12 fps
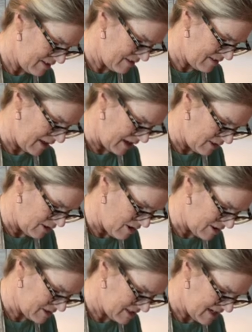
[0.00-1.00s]
like
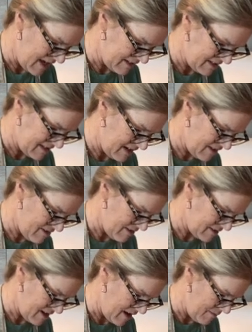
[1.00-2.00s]
large tasks that take a long
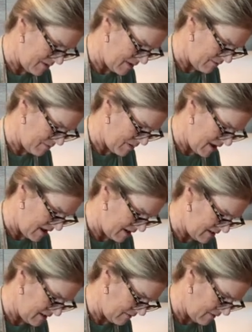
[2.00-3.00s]
time and they're
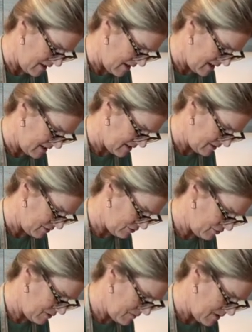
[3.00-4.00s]
repetitive, I like to
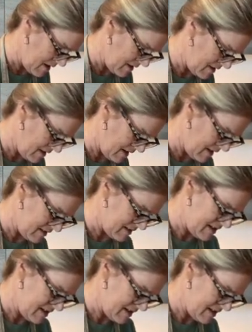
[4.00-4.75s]
streamline things